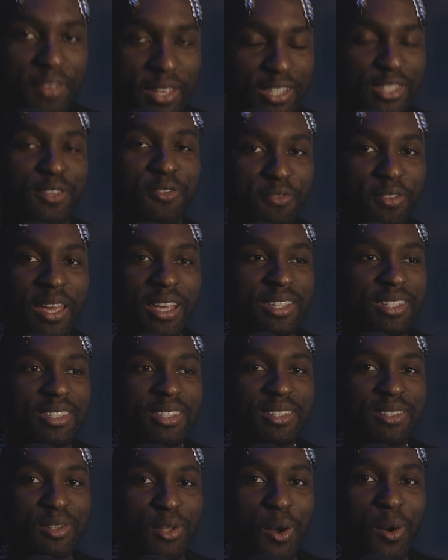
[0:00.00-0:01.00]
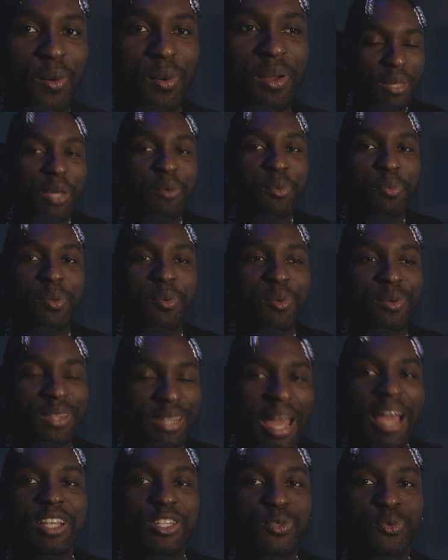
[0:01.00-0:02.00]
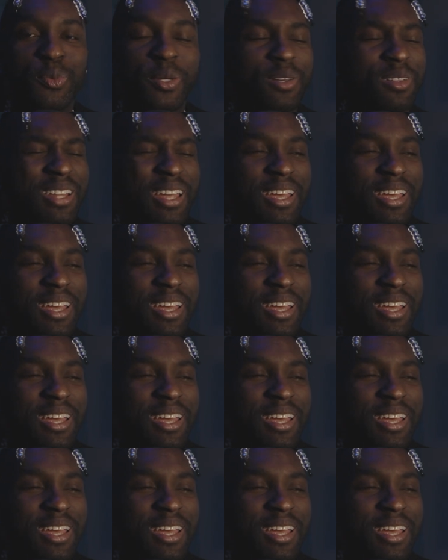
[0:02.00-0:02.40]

Face to face, you know, being with people, that's real.